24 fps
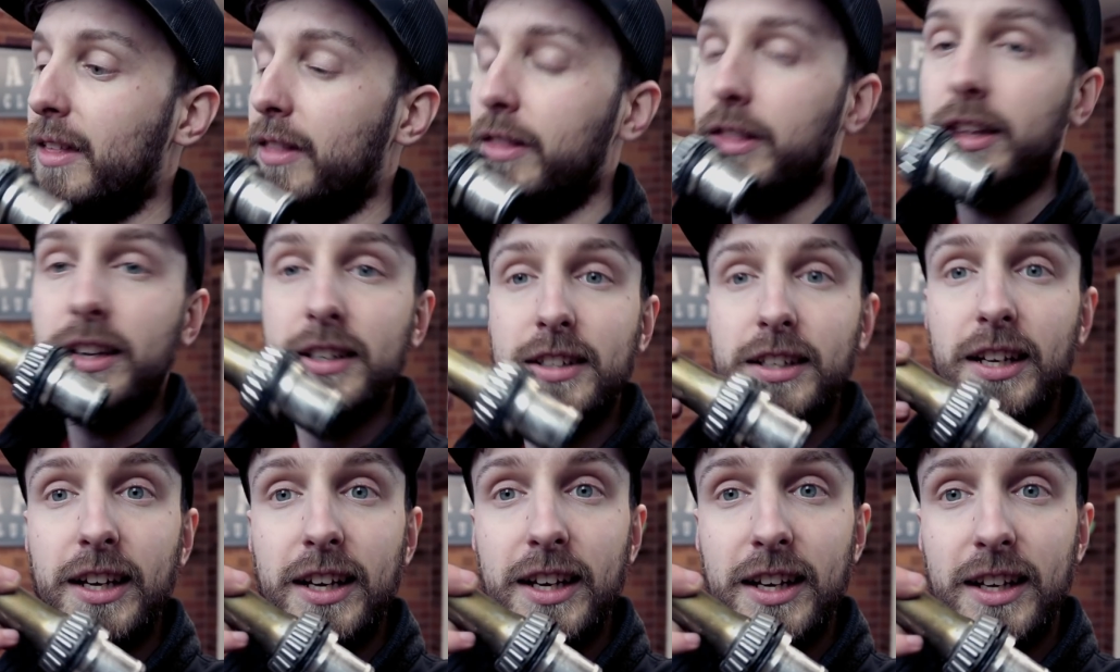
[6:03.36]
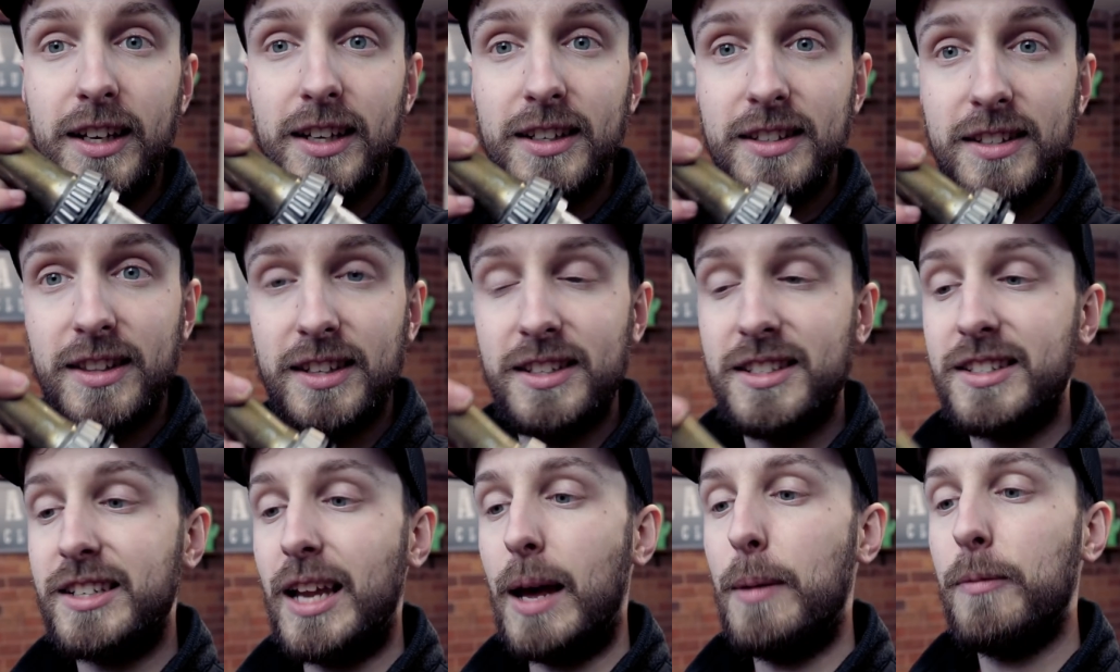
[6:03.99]
This here is the
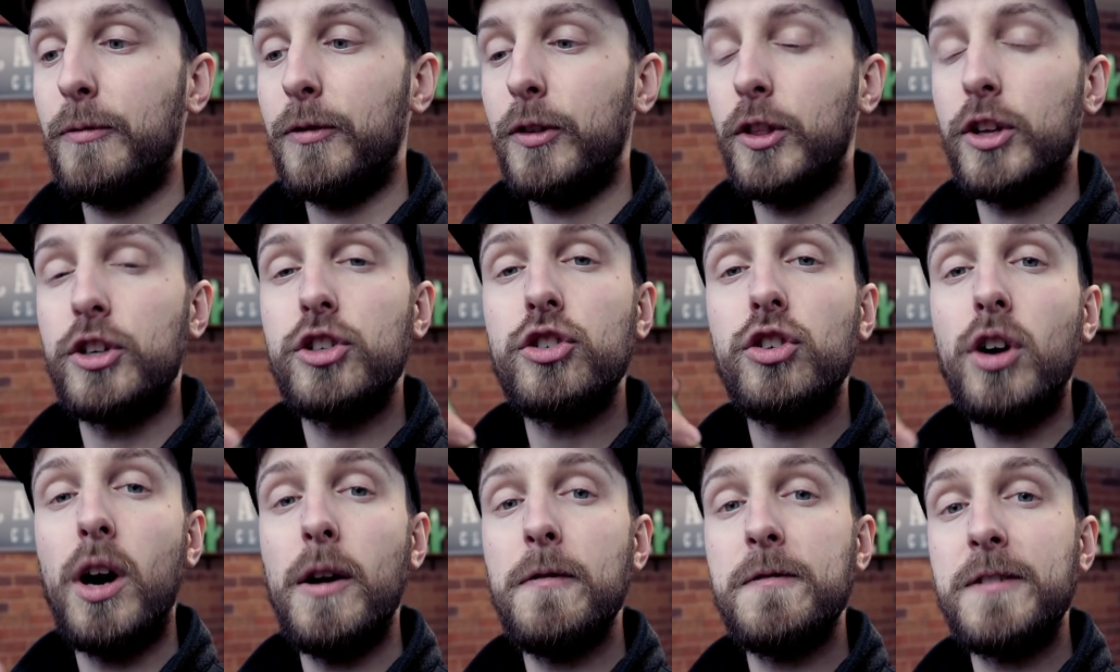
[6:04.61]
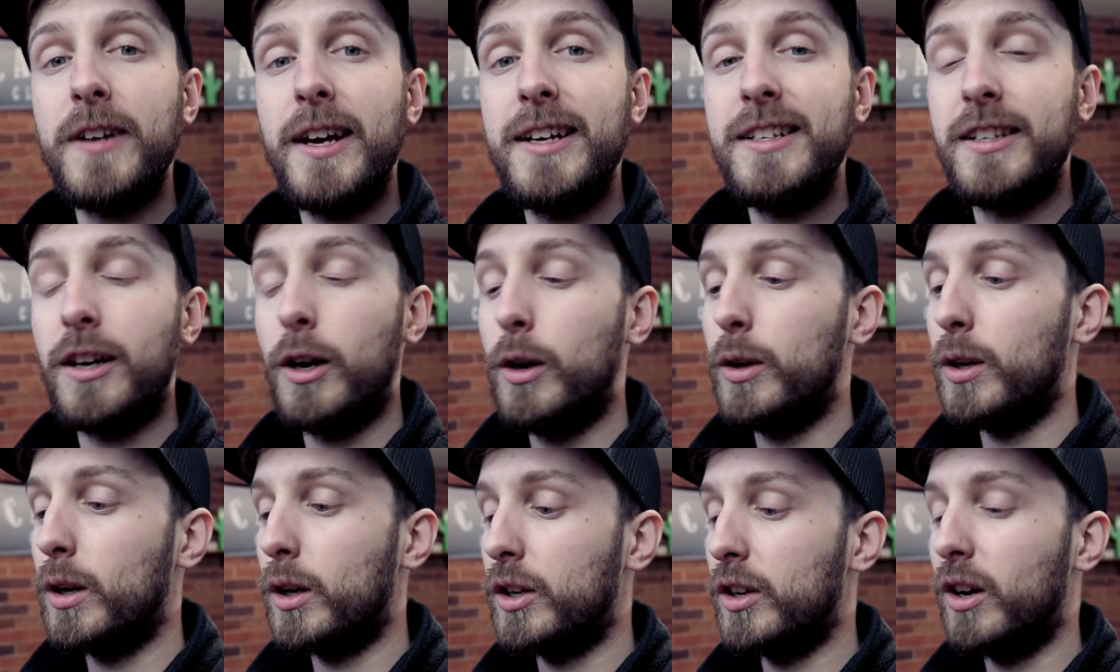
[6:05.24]
stem for the Triumph
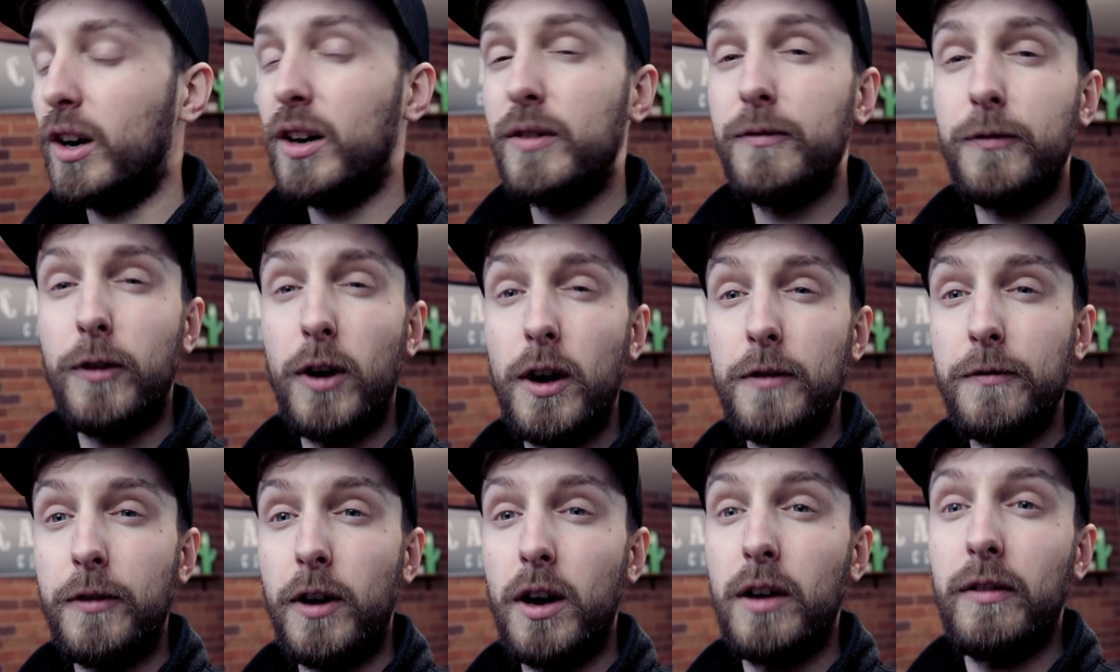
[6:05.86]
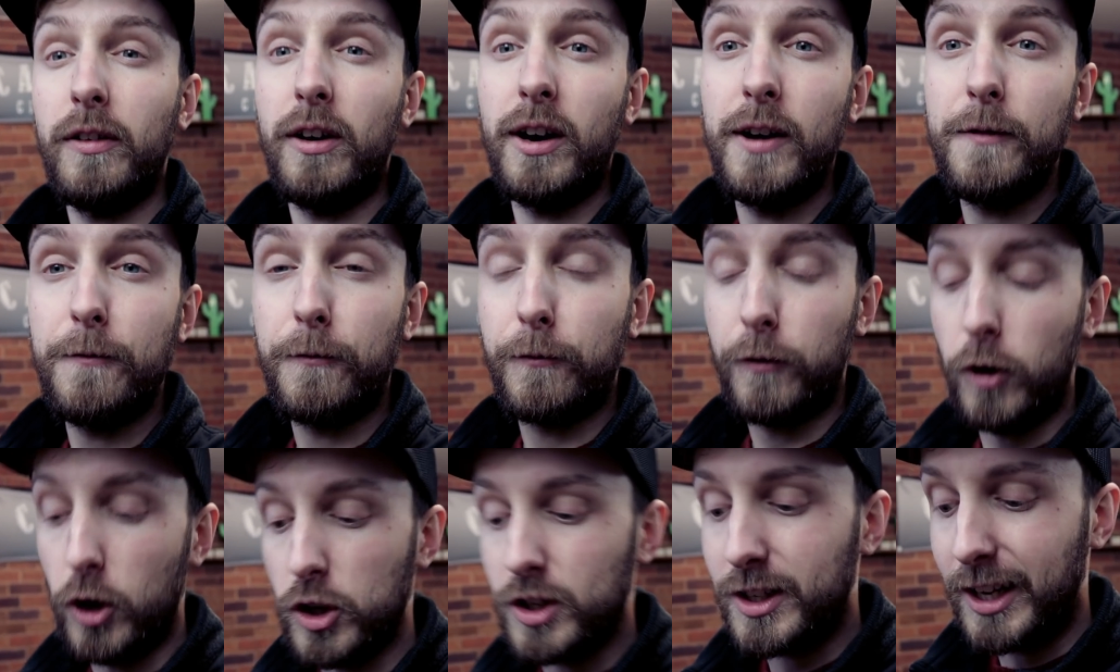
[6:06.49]
Daytona 955i
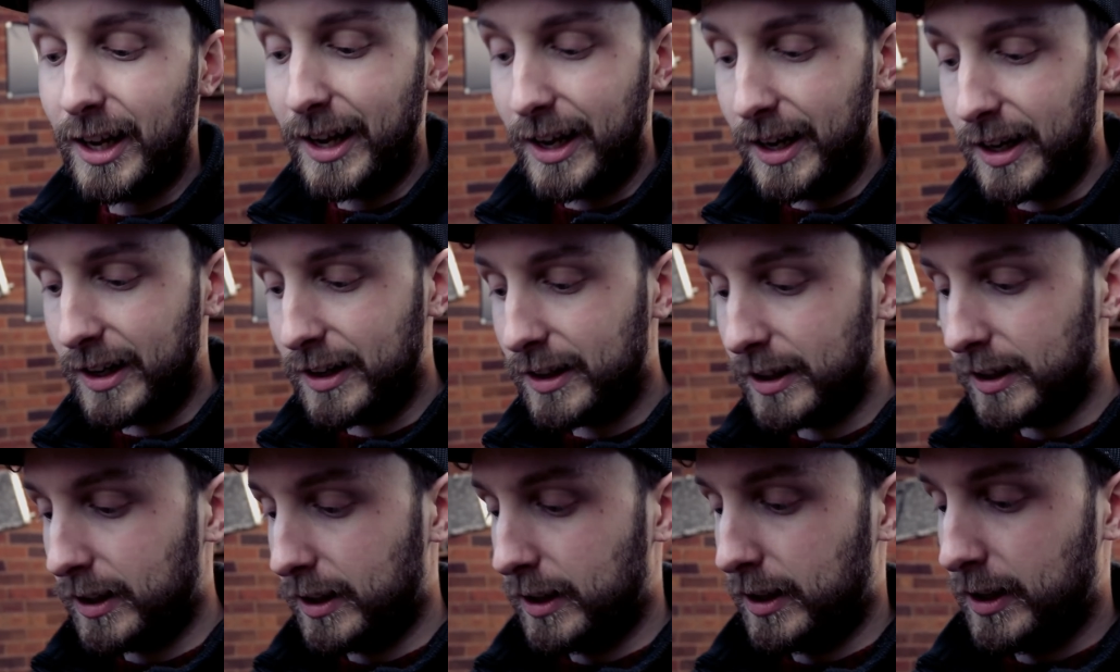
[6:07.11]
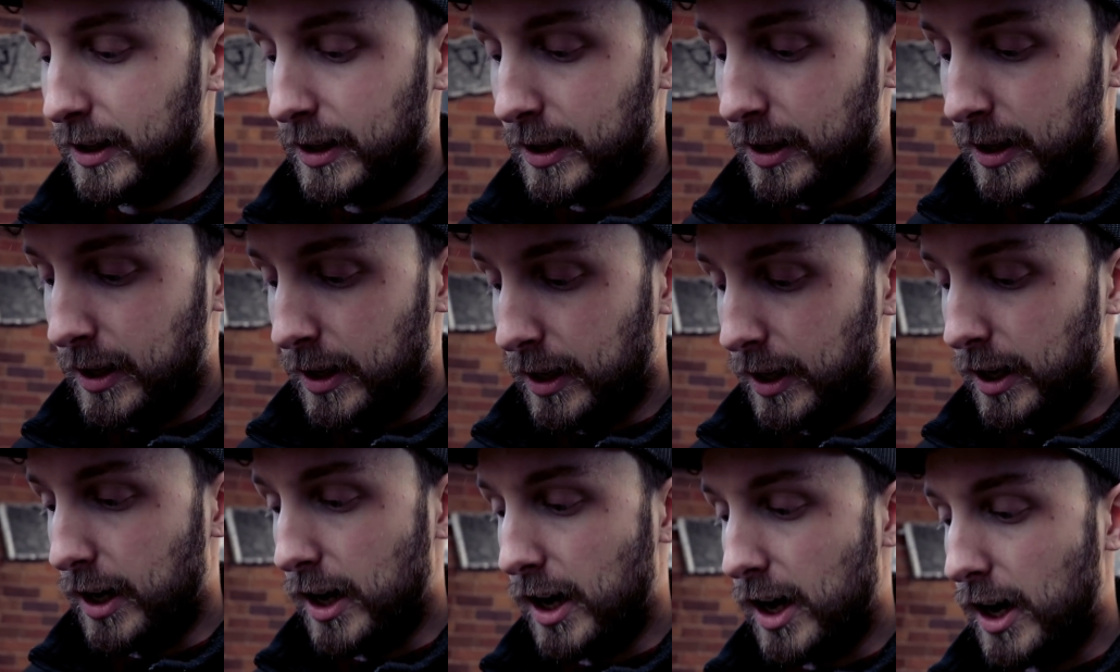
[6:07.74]
front end,
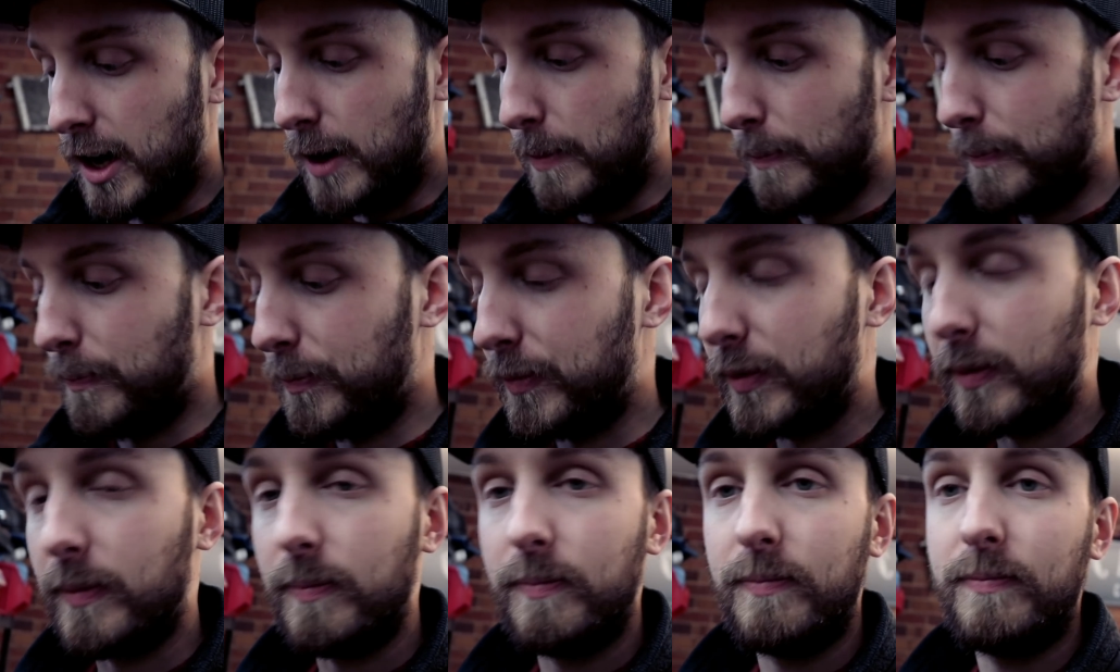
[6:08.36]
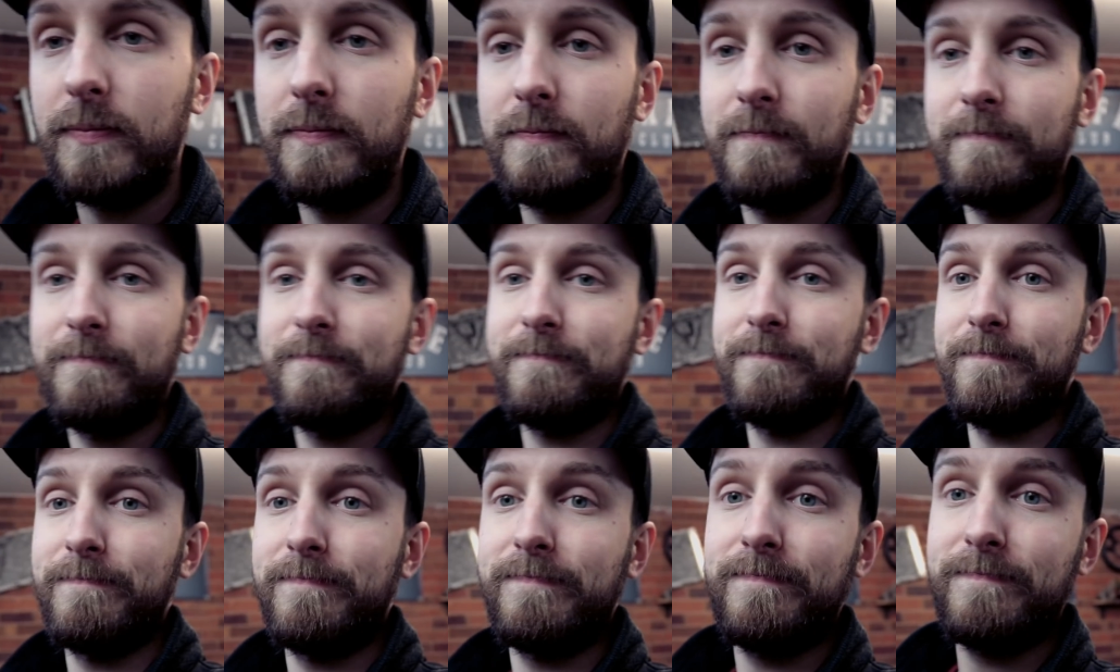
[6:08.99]
and
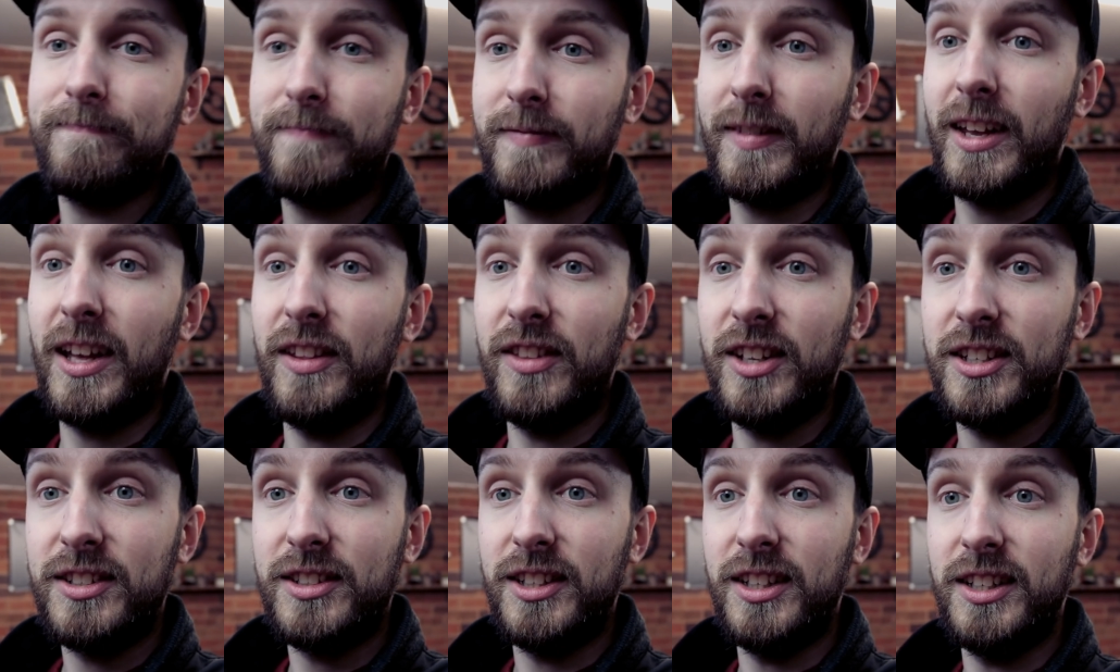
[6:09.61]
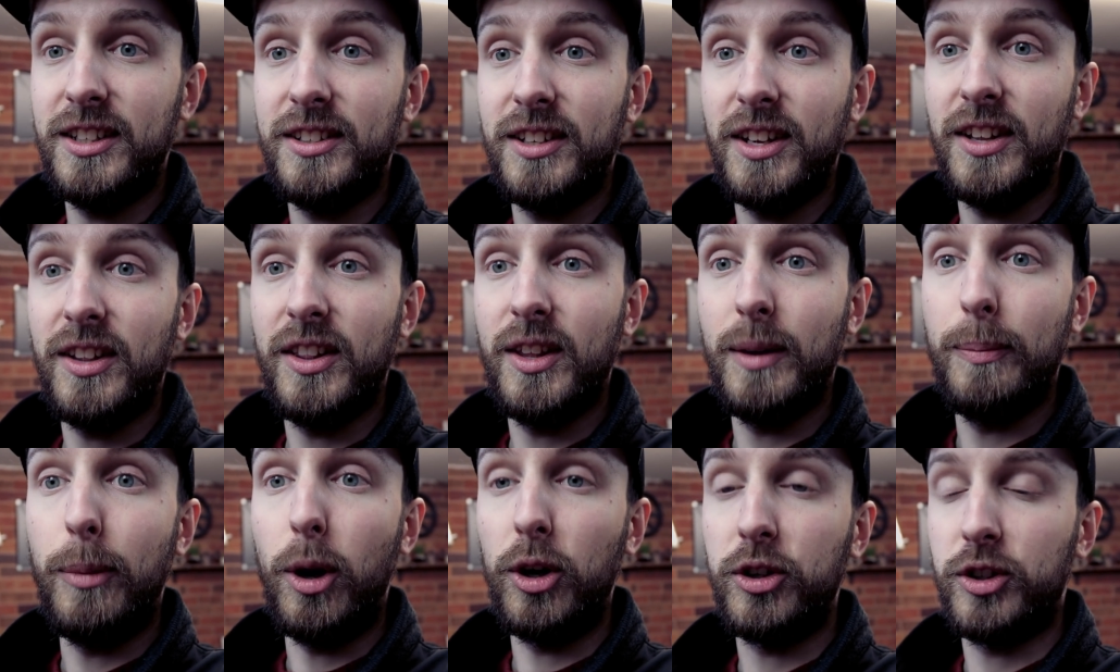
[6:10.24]
this is
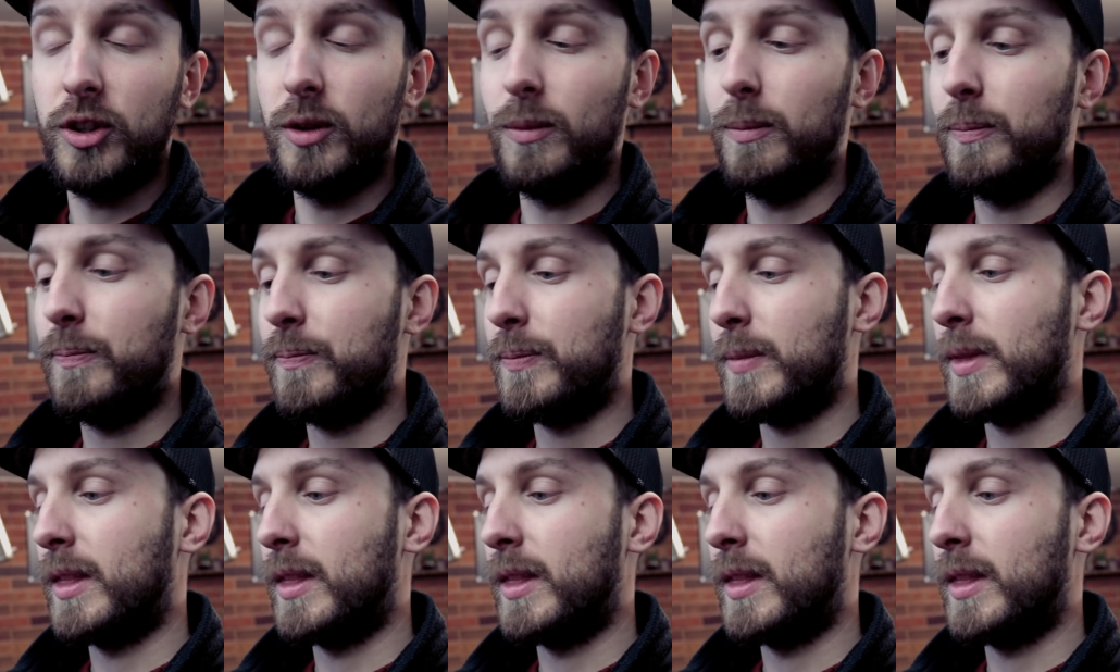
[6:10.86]
the bottom.